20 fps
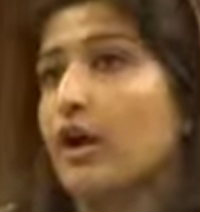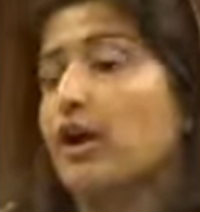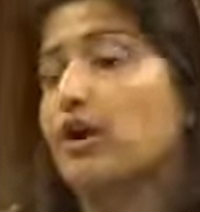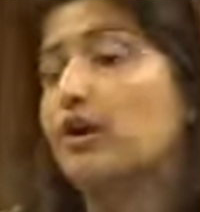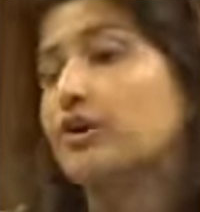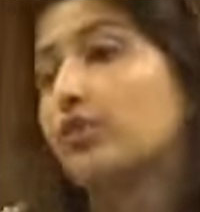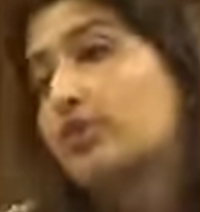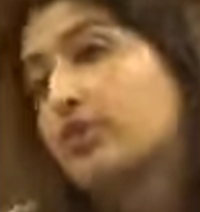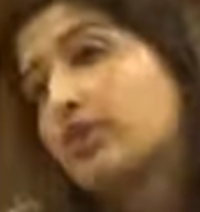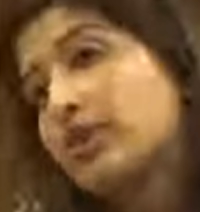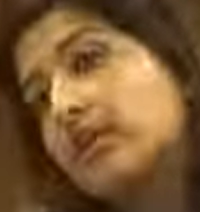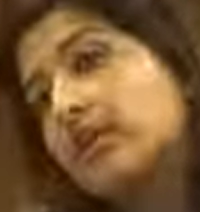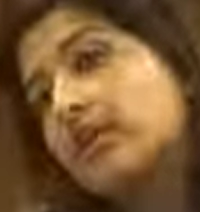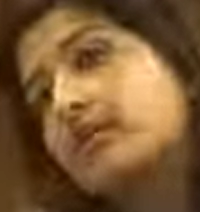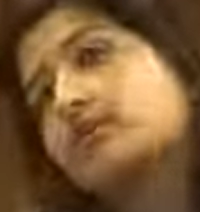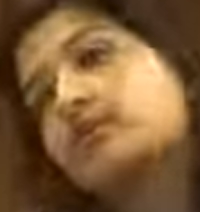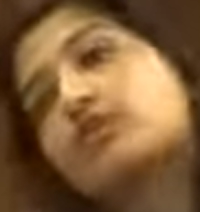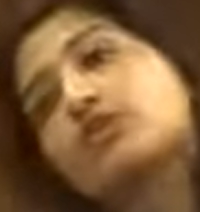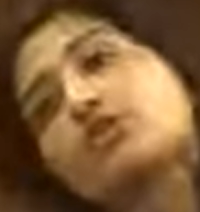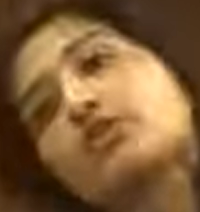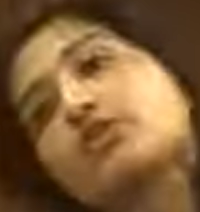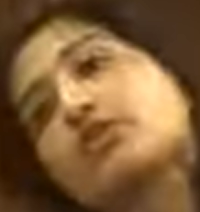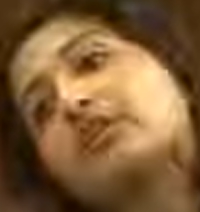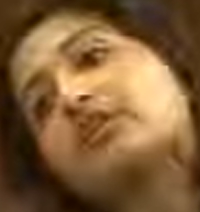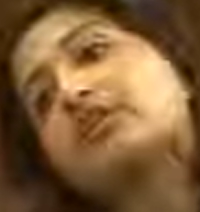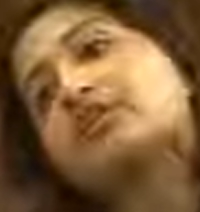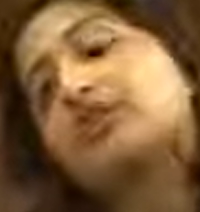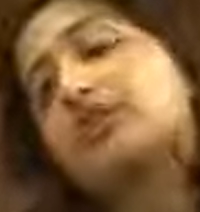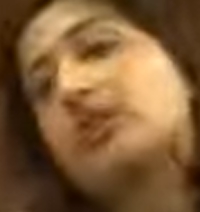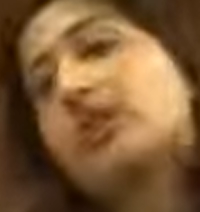according to
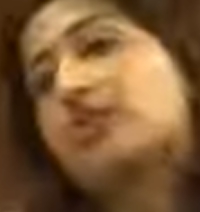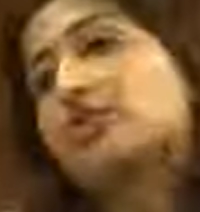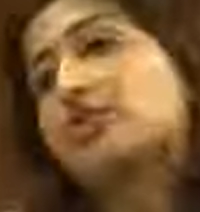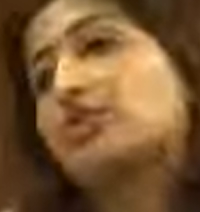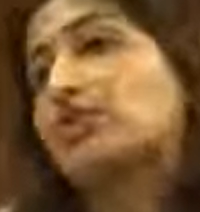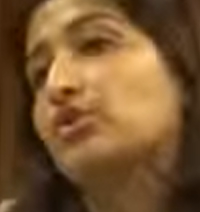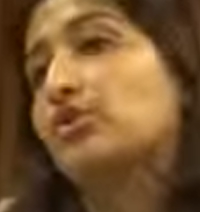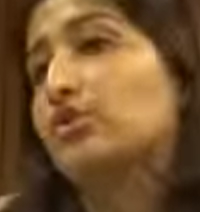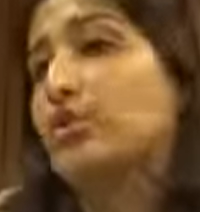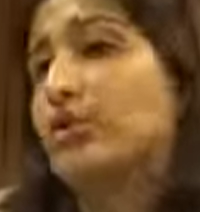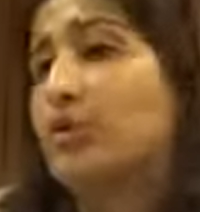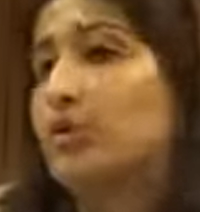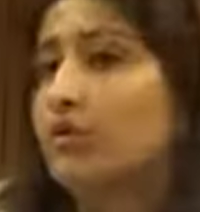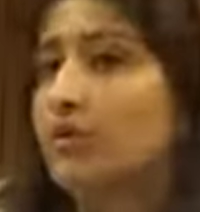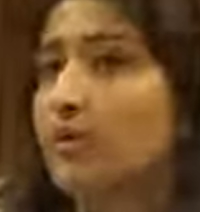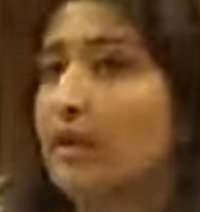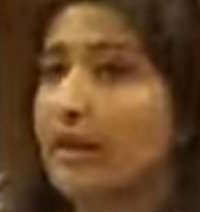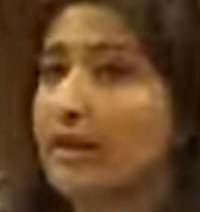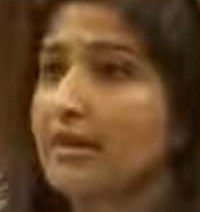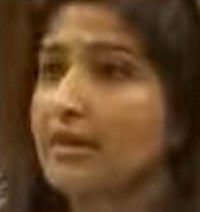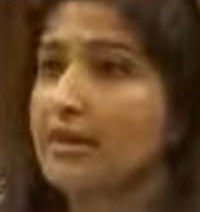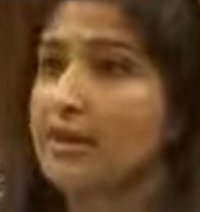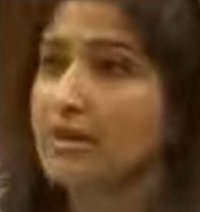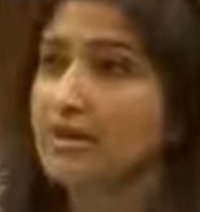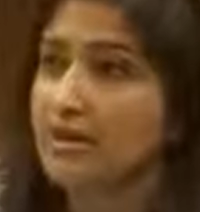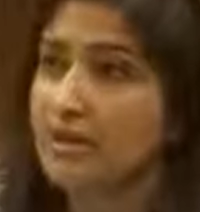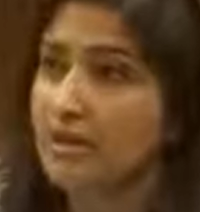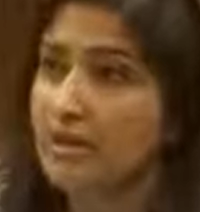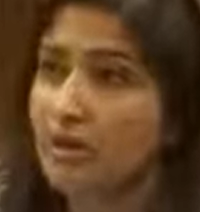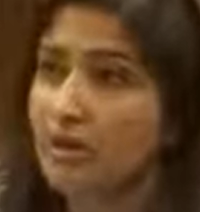international law and the
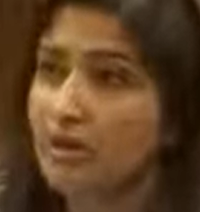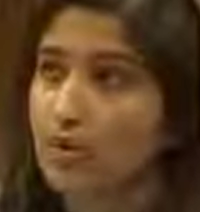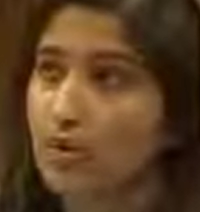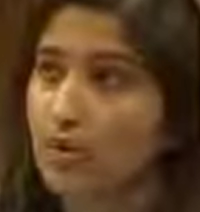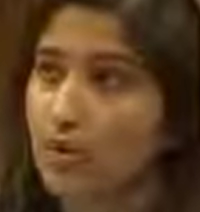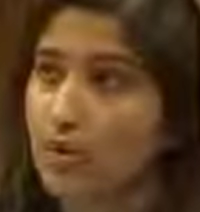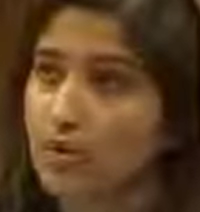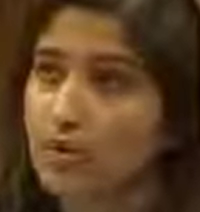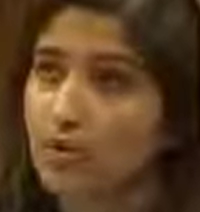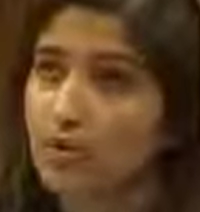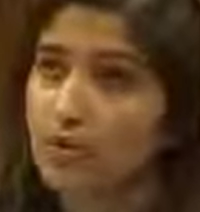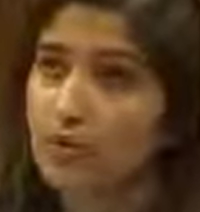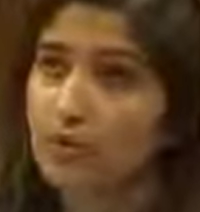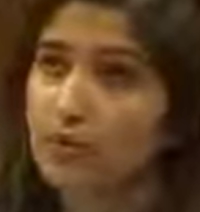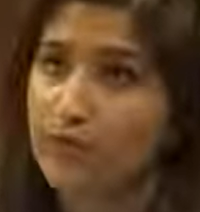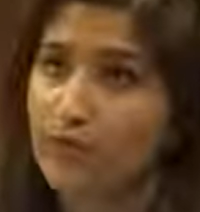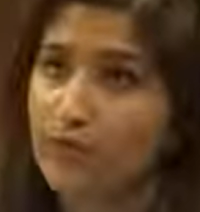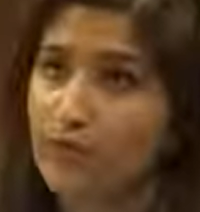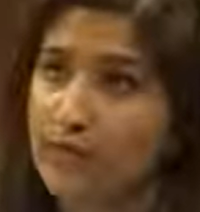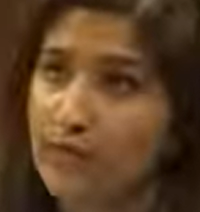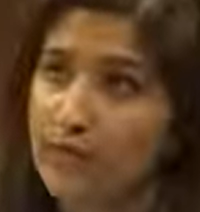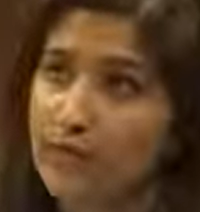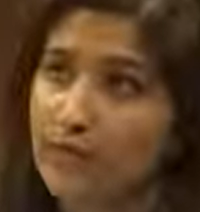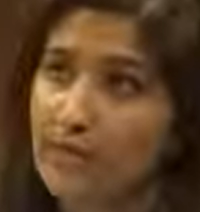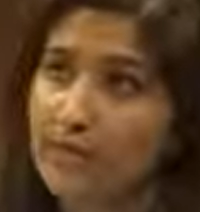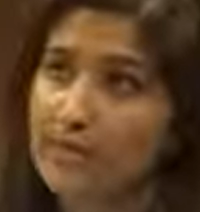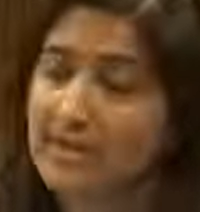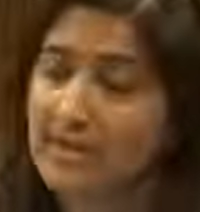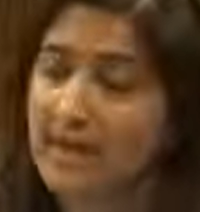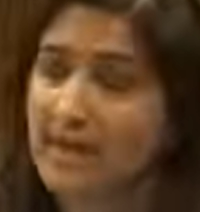Oslo Accord, should fall under
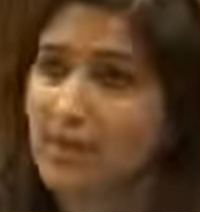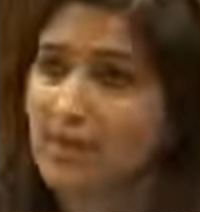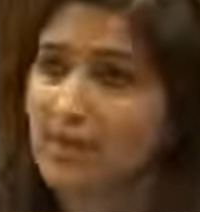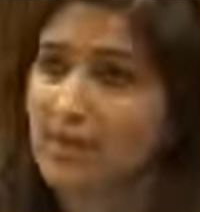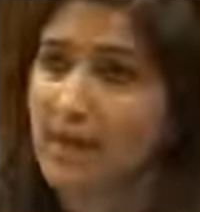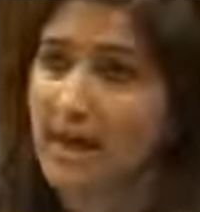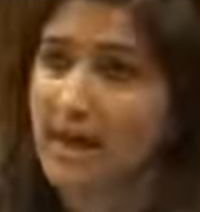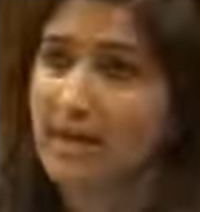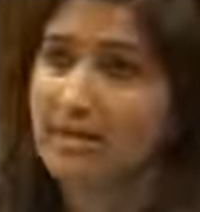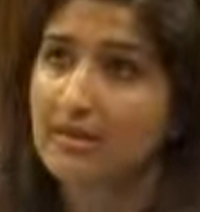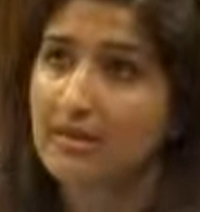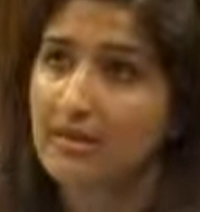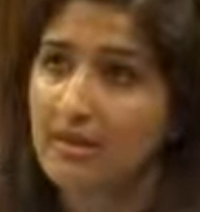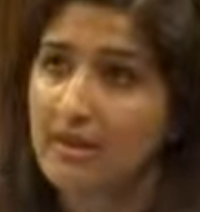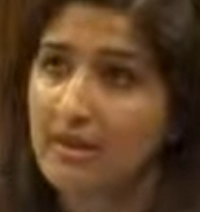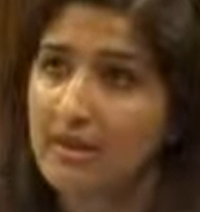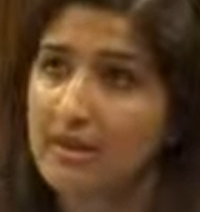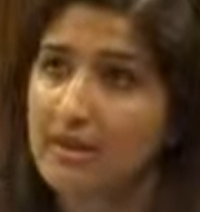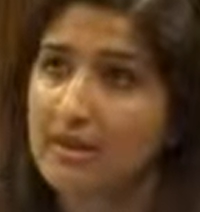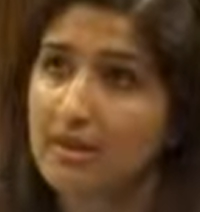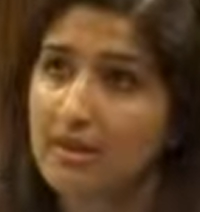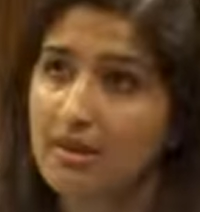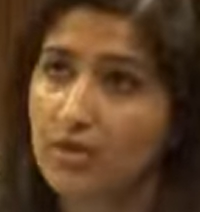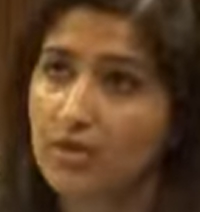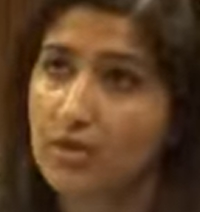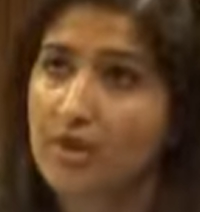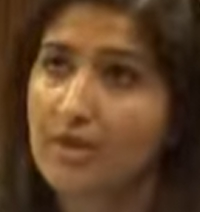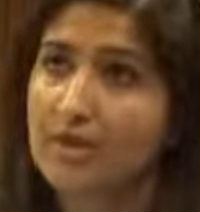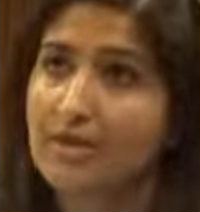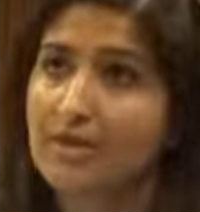the state of Palestine,
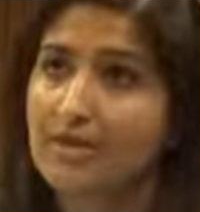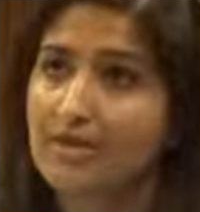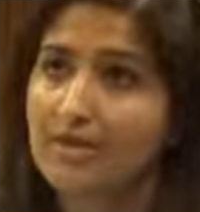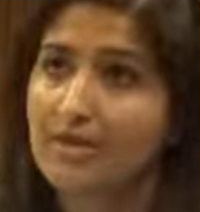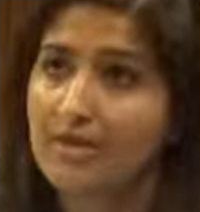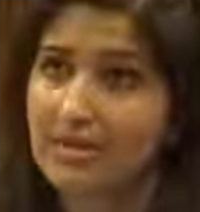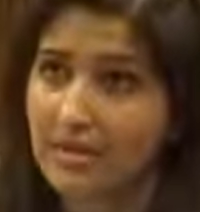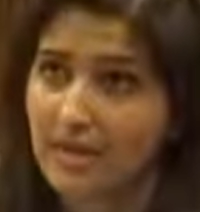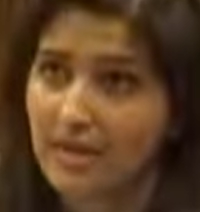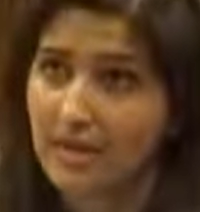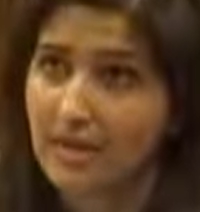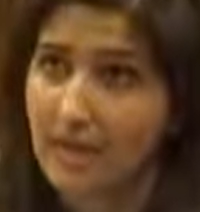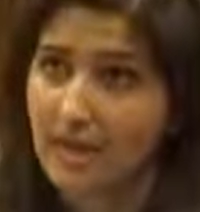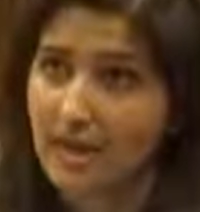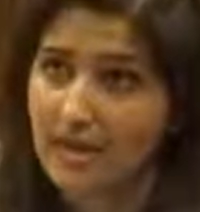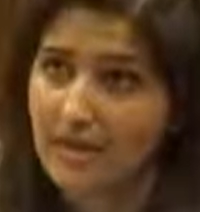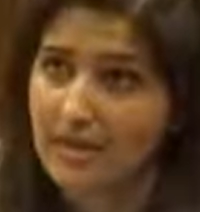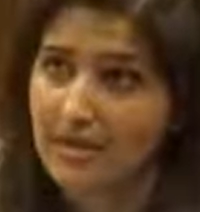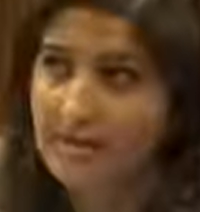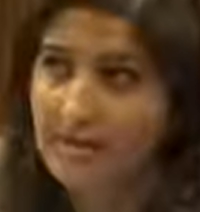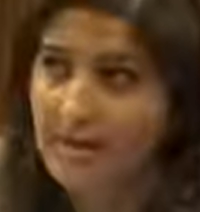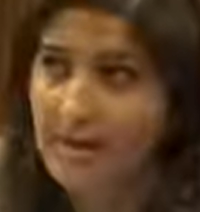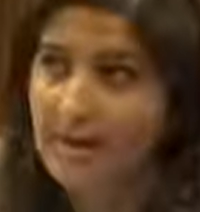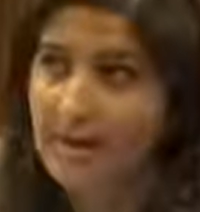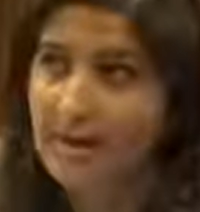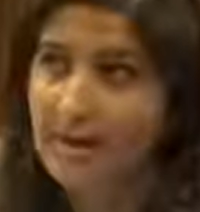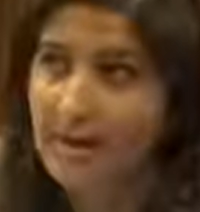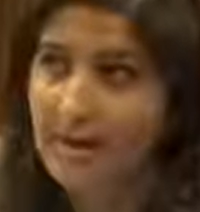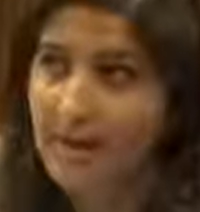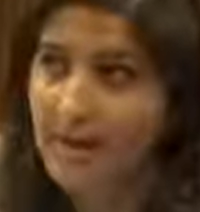Israel is still
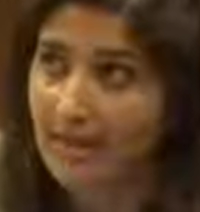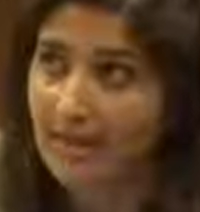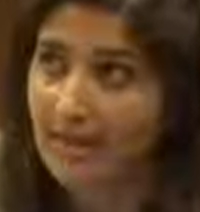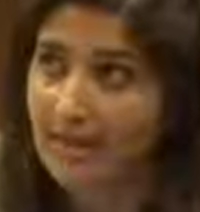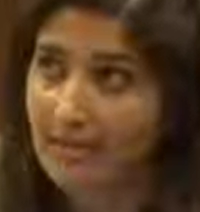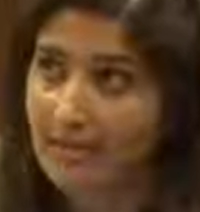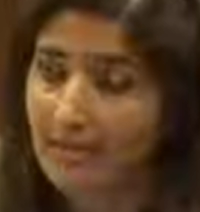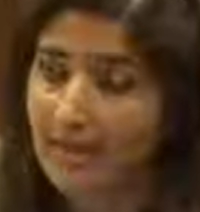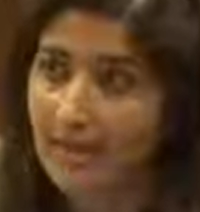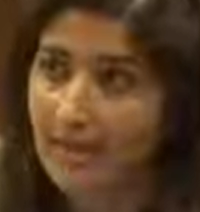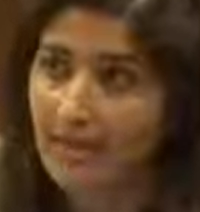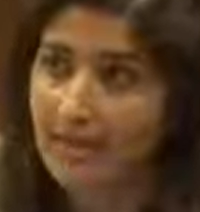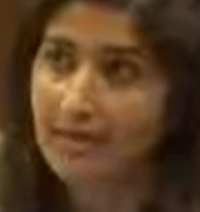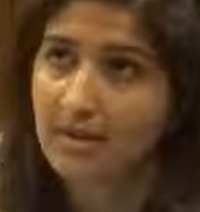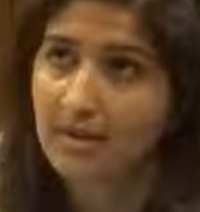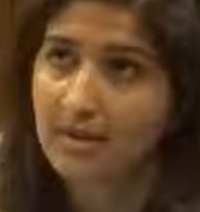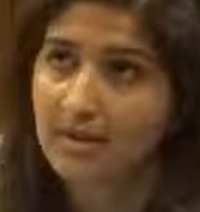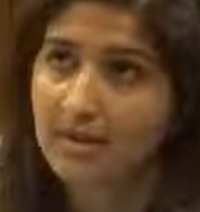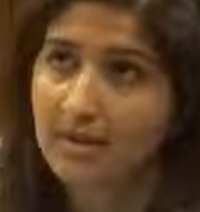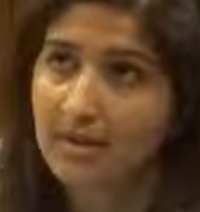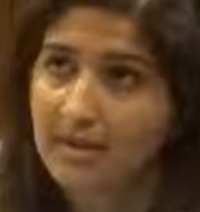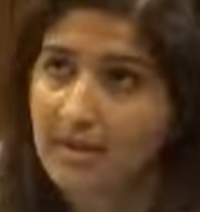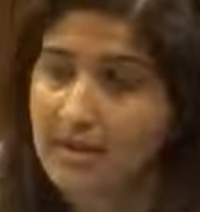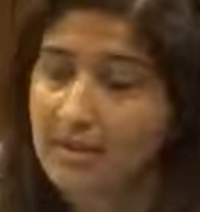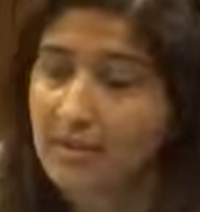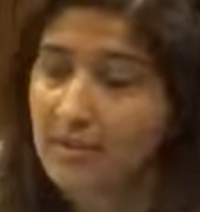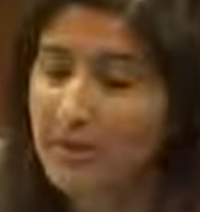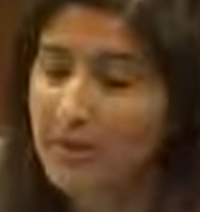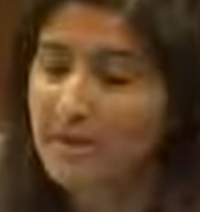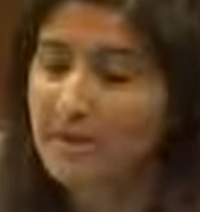annexating land and
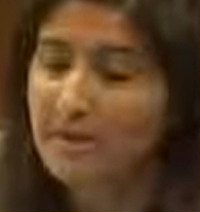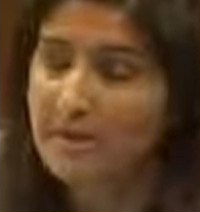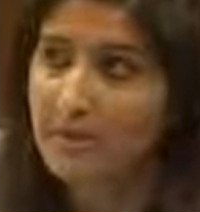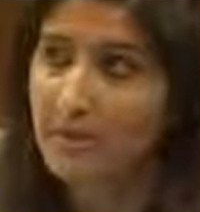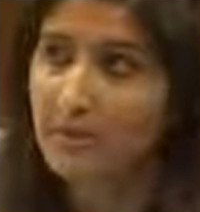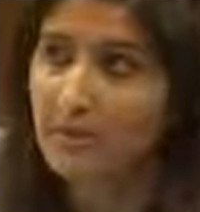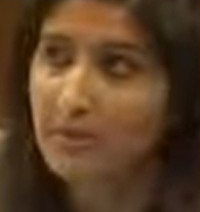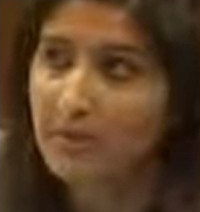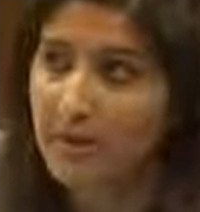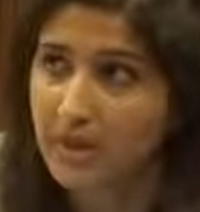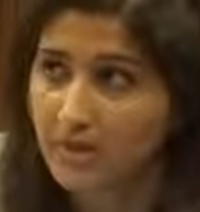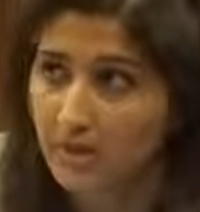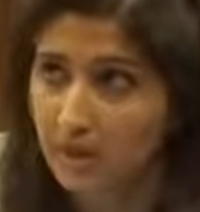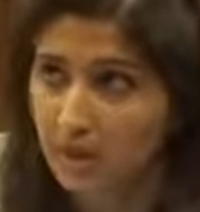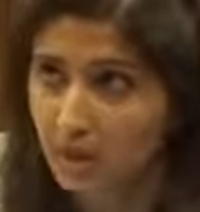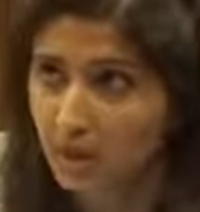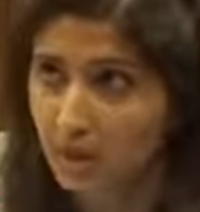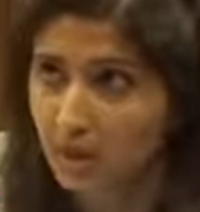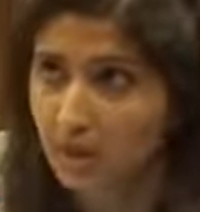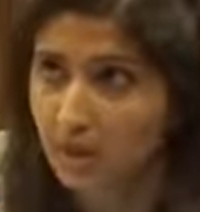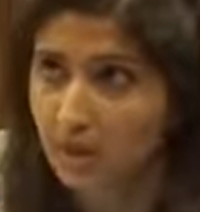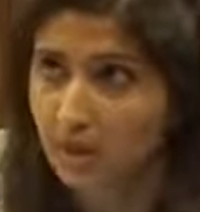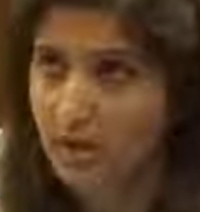displacing people.